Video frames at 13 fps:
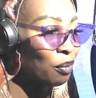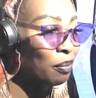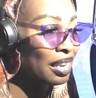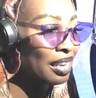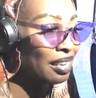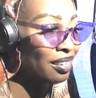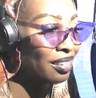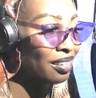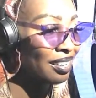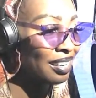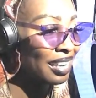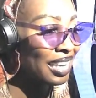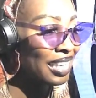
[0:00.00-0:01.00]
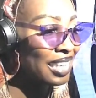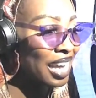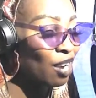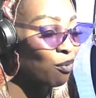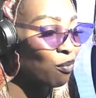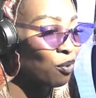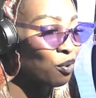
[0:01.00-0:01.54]
in it, it's got
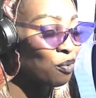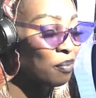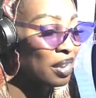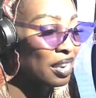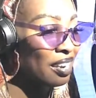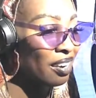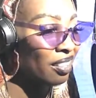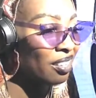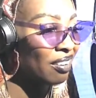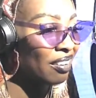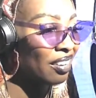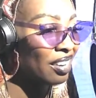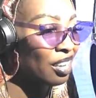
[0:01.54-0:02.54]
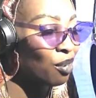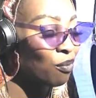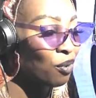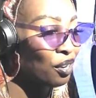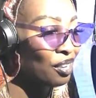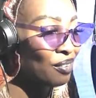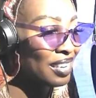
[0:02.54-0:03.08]
a room in there, a little link where
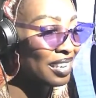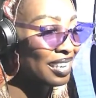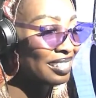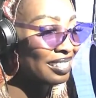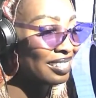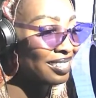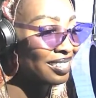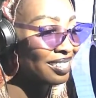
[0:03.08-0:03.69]
you can